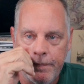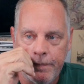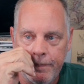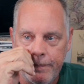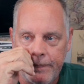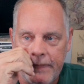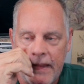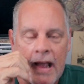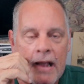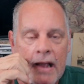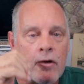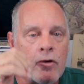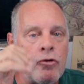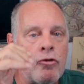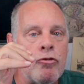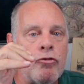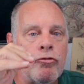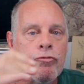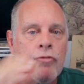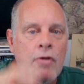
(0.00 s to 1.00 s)
not
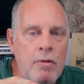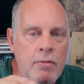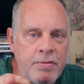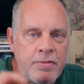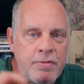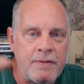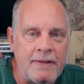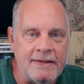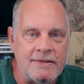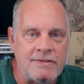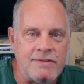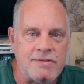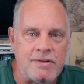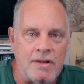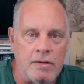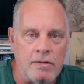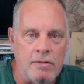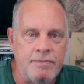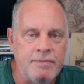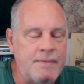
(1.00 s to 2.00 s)
growth
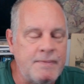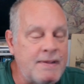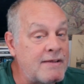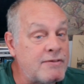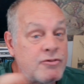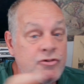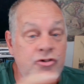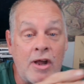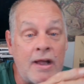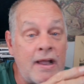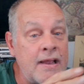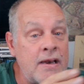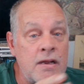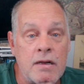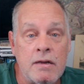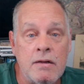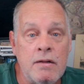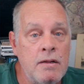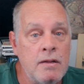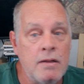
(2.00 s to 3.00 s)
itself, because
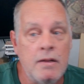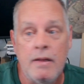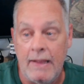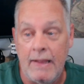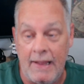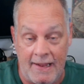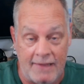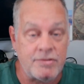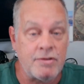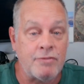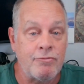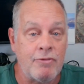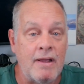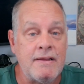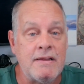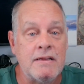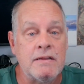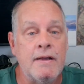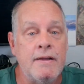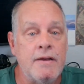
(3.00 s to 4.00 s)
China, as a
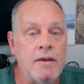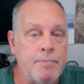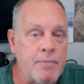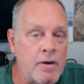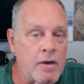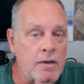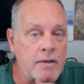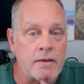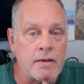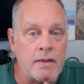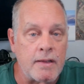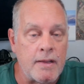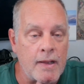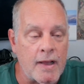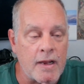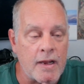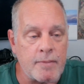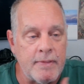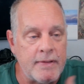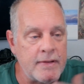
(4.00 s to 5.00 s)
regulated market
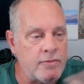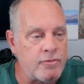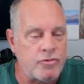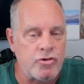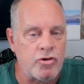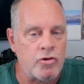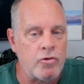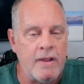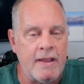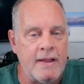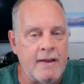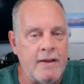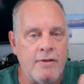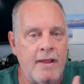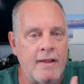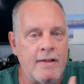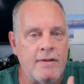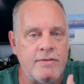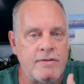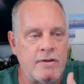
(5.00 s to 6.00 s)
economy,
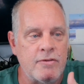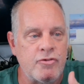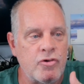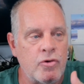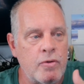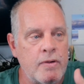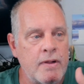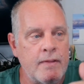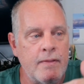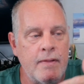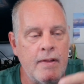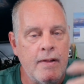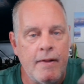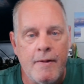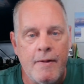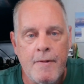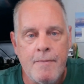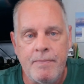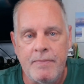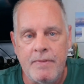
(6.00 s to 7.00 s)
is enjoying
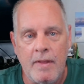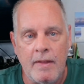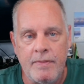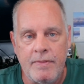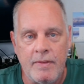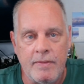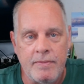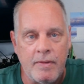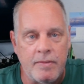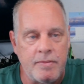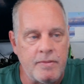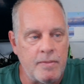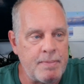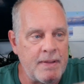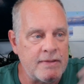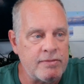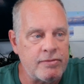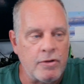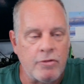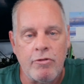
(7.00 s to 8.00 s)
the
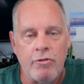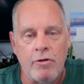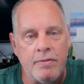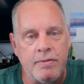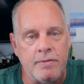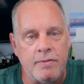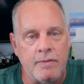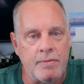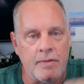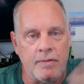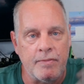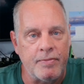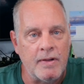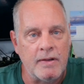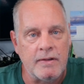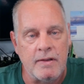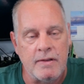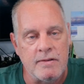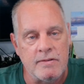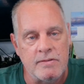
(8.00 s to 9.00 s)
best growth of their
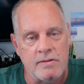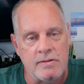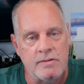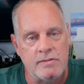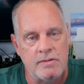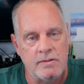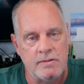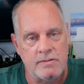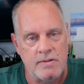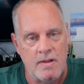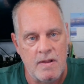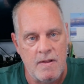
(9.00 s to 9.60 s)
fucking existence.